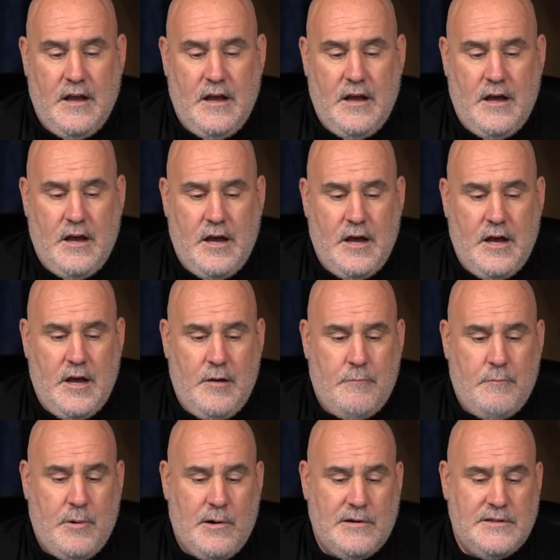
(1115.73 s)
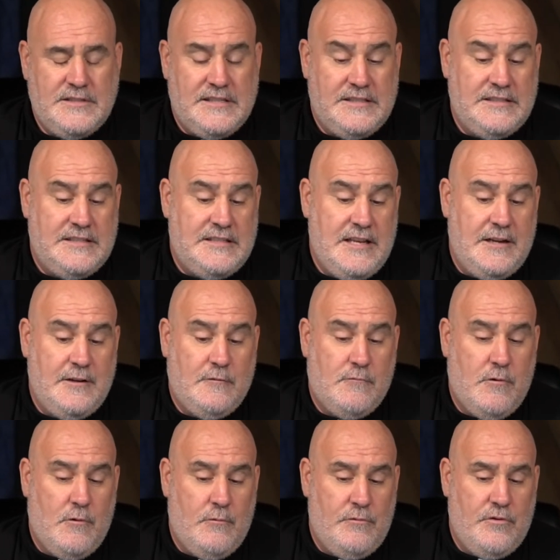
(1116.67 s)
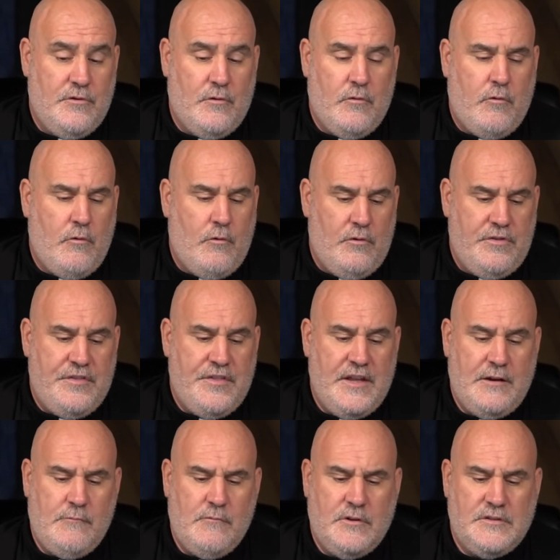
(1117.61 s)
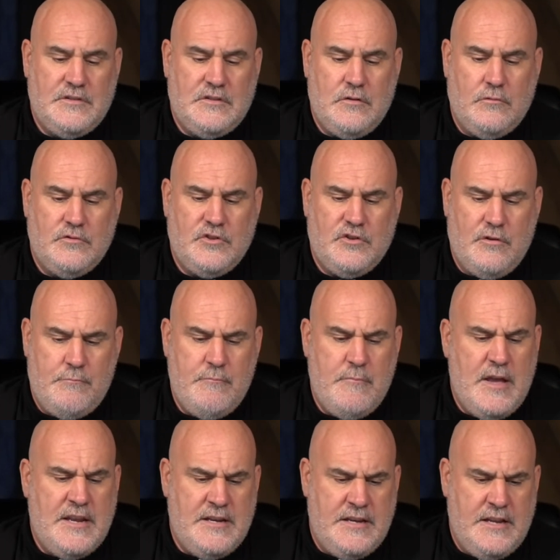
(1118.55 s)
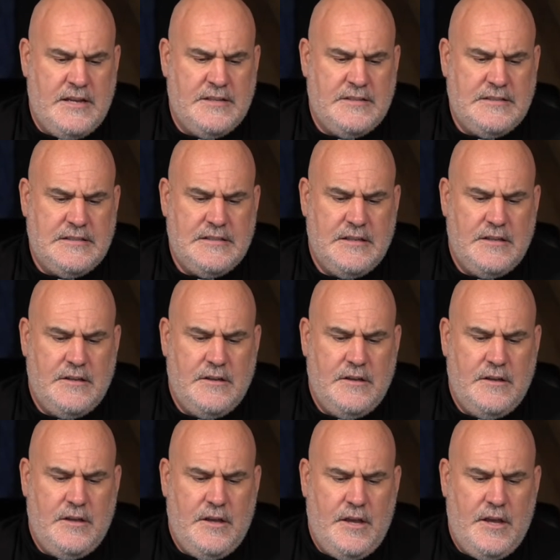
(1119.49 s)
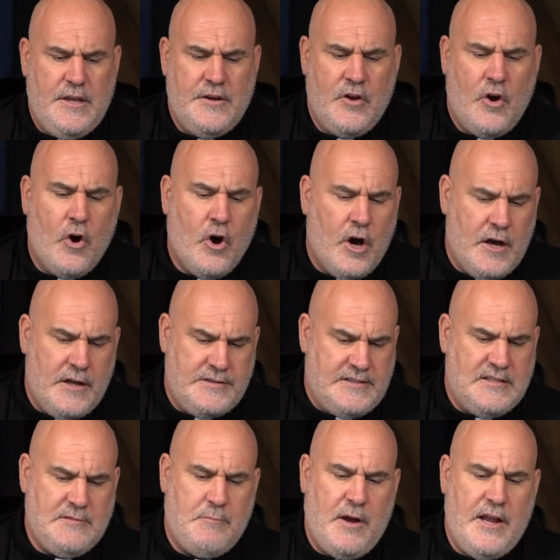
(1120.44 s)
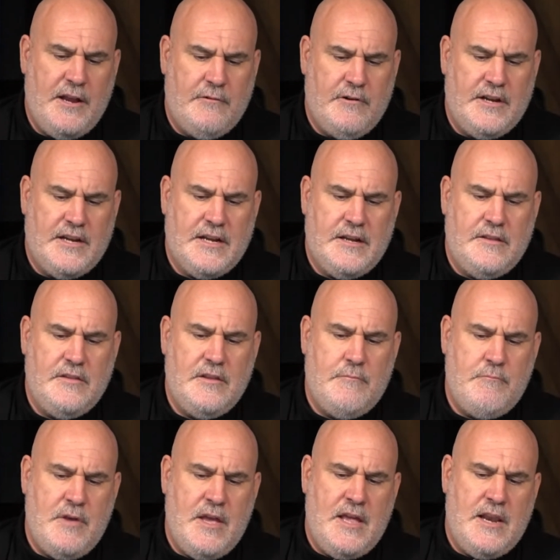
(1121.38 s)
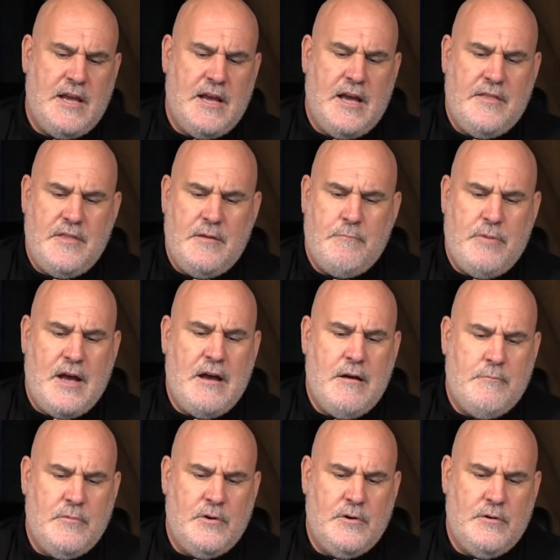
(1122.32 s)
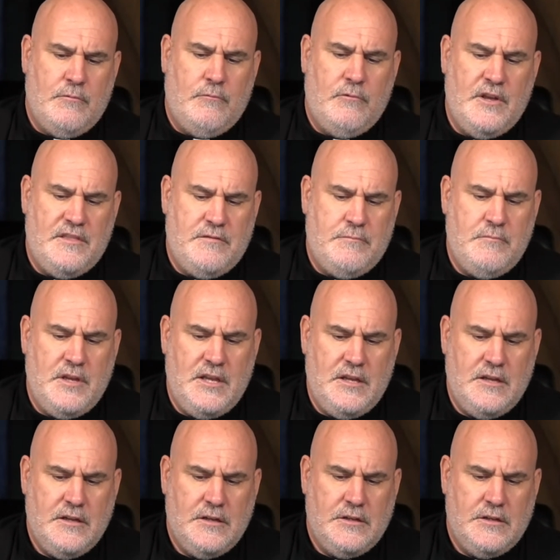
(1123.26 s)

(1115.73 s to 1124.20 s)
Parsons said, quote, the whole thing was so tremendous and awe-inspiring. The men on the bomber with me